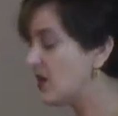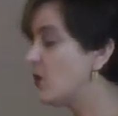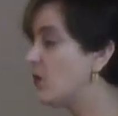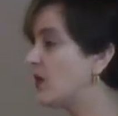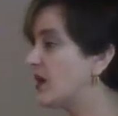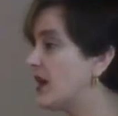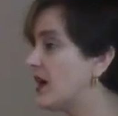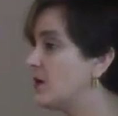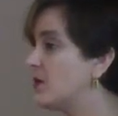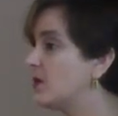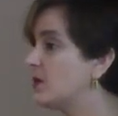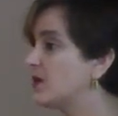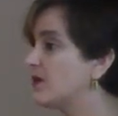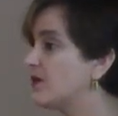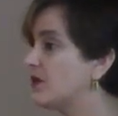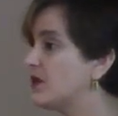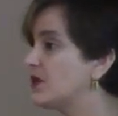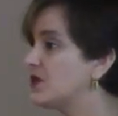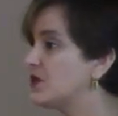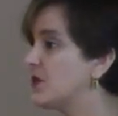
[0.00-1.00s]
what I will
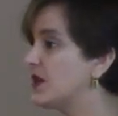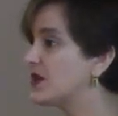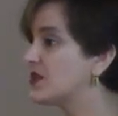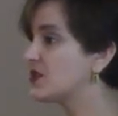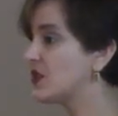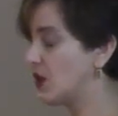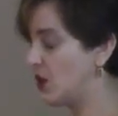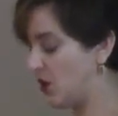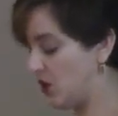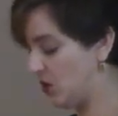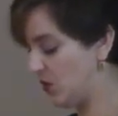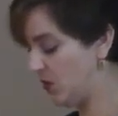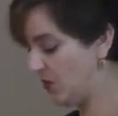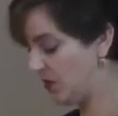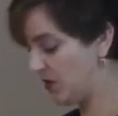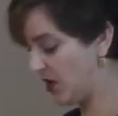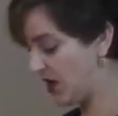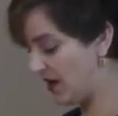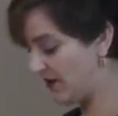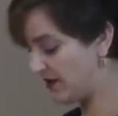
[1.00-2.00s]
refer to as the home
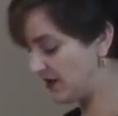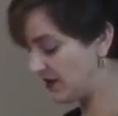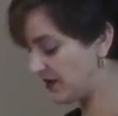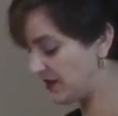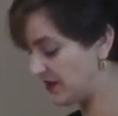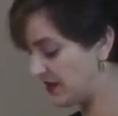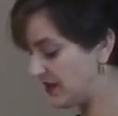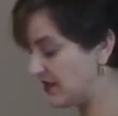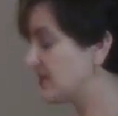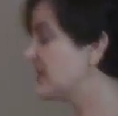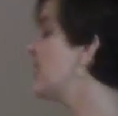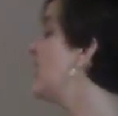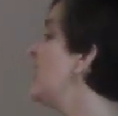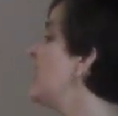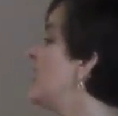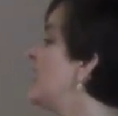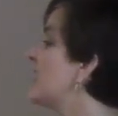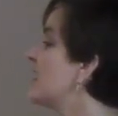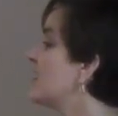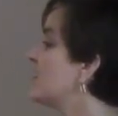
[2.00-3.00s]
provinces.
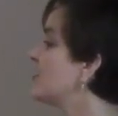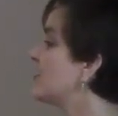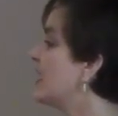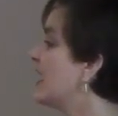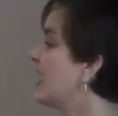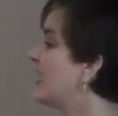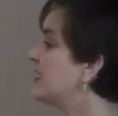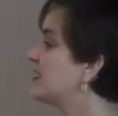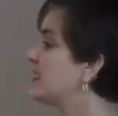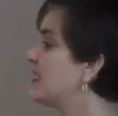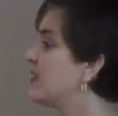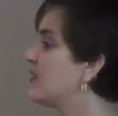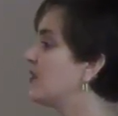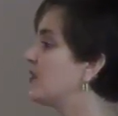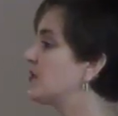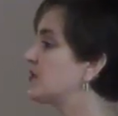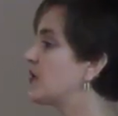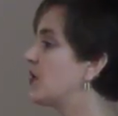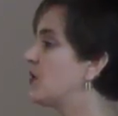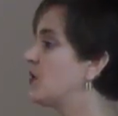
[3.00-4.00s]
And on your handout,
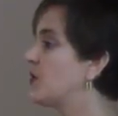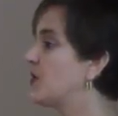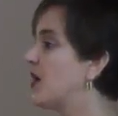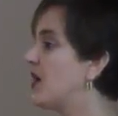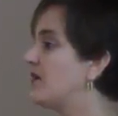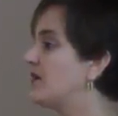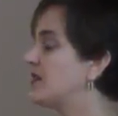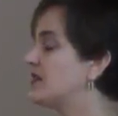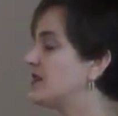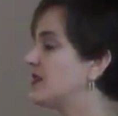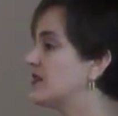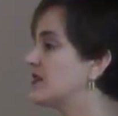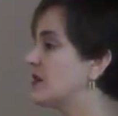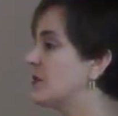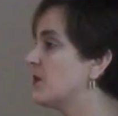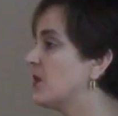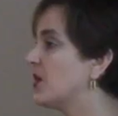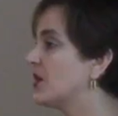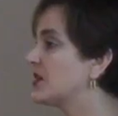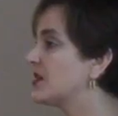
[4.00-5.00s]
those home provinces are
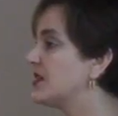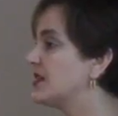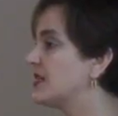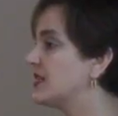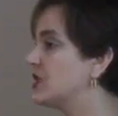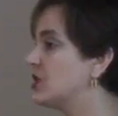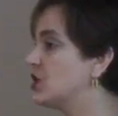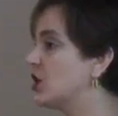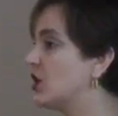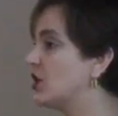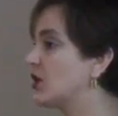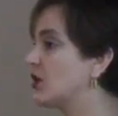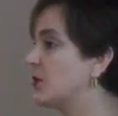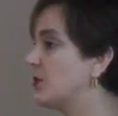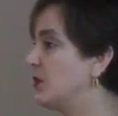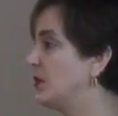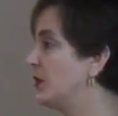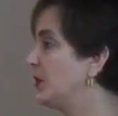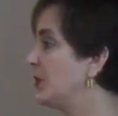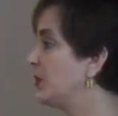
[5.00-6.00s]
marked in the
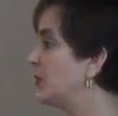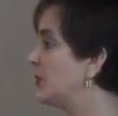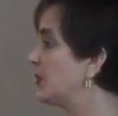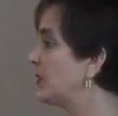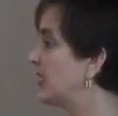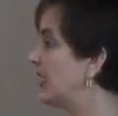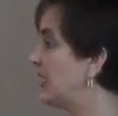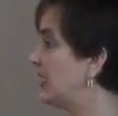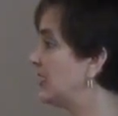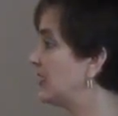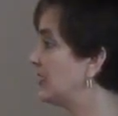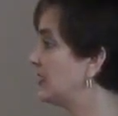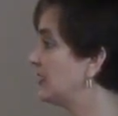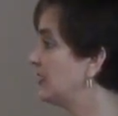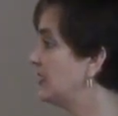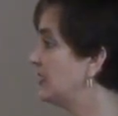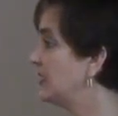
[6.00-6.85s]
dark blue color.